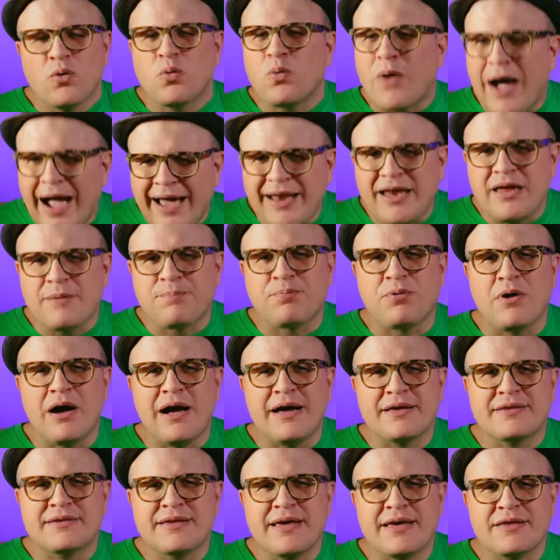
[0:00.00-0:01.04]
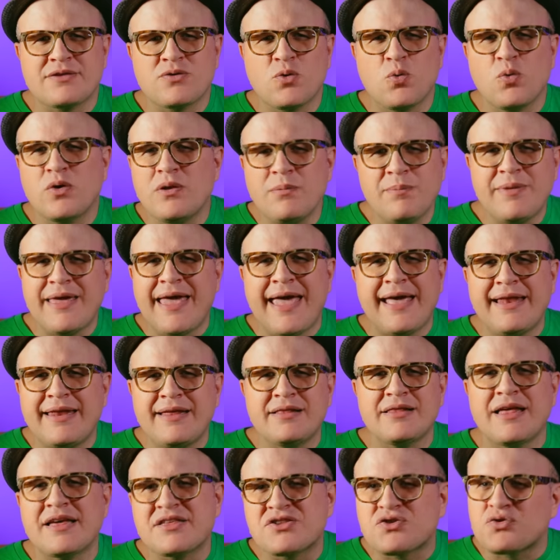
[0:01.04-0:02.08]
writing process wouldn't be
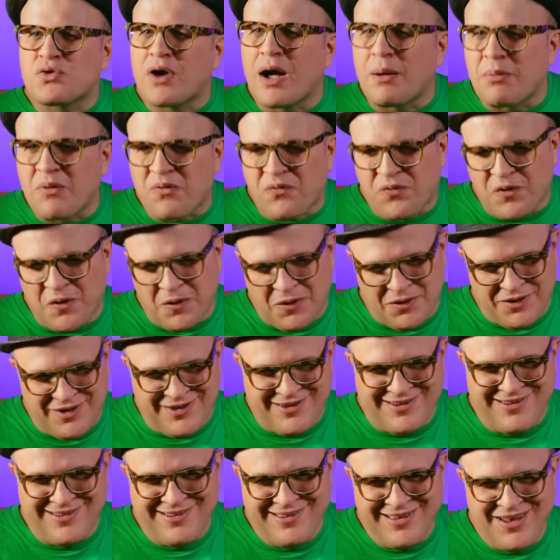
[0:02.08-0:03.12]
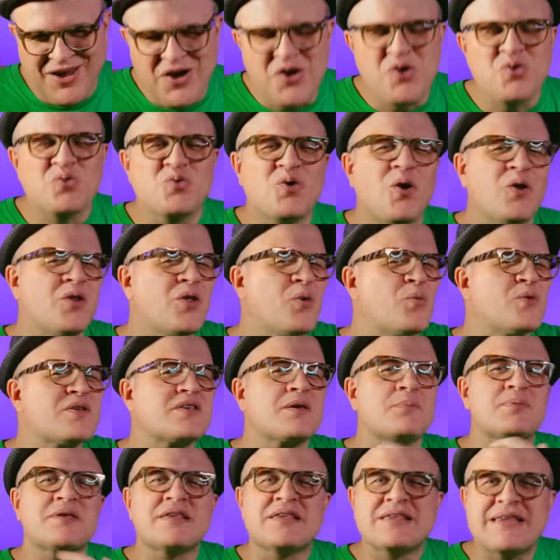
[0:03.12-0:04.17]
any less drama-filled. Rowland
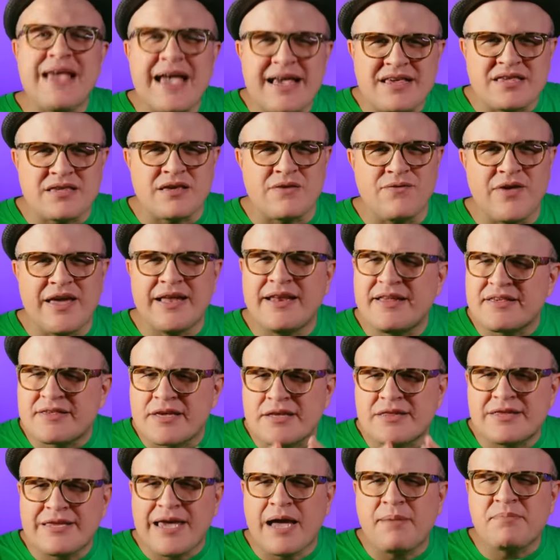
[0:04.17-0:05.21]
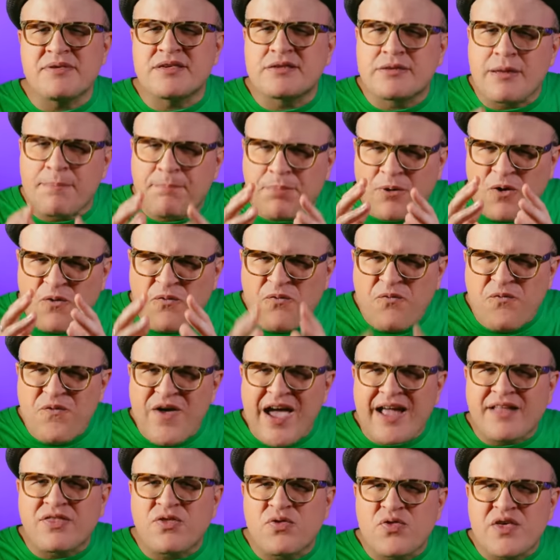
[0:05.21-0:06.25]
was obsessive in his attempts to
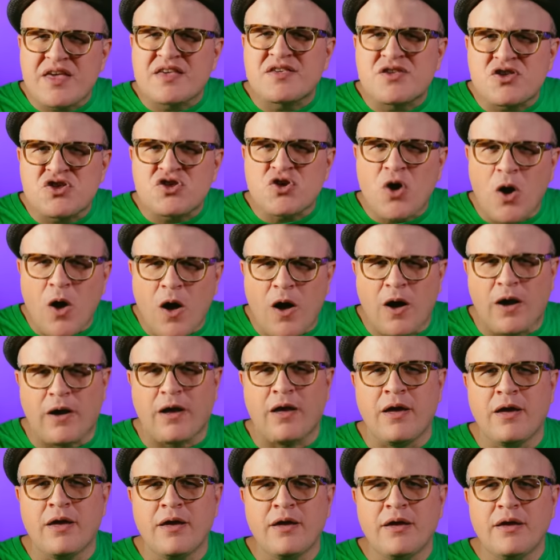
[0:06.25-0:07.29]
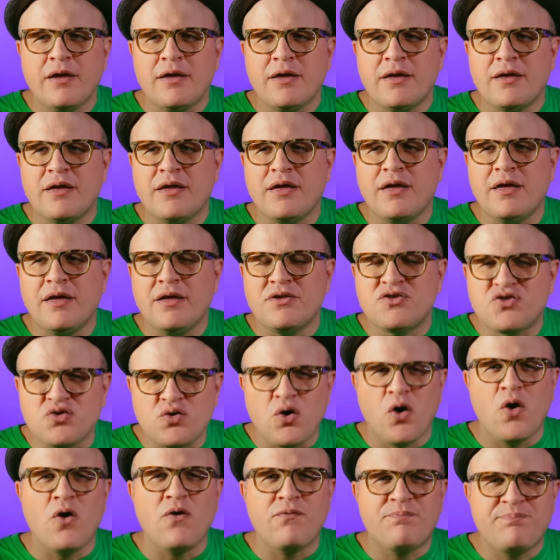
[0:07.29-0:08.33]
perfect this song. It
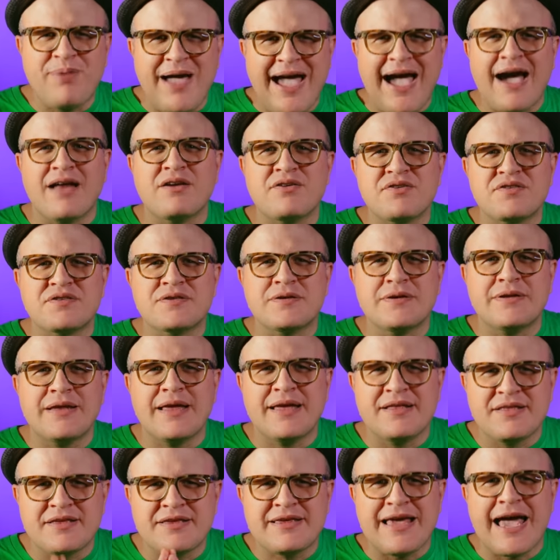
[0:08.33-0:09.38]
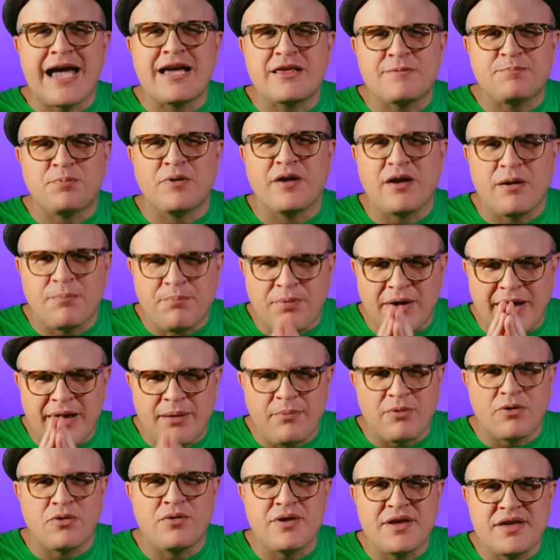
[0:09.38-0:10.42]
drove Patterson and sax player
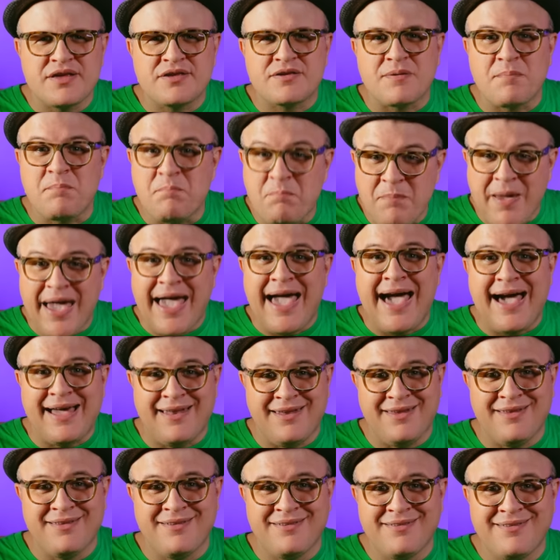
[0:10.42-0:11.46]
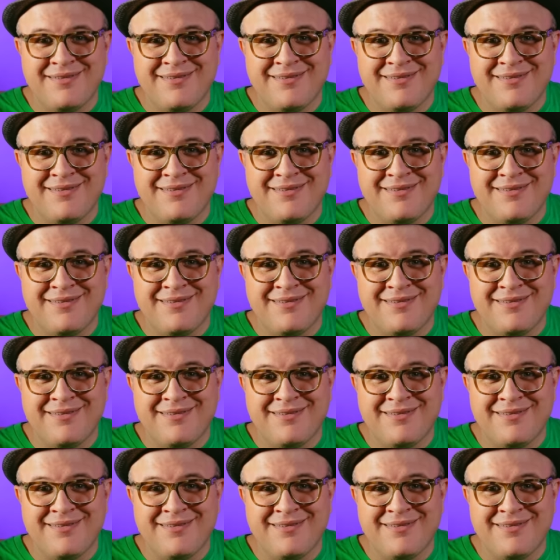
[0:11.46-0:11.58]
Brian Maurice mad.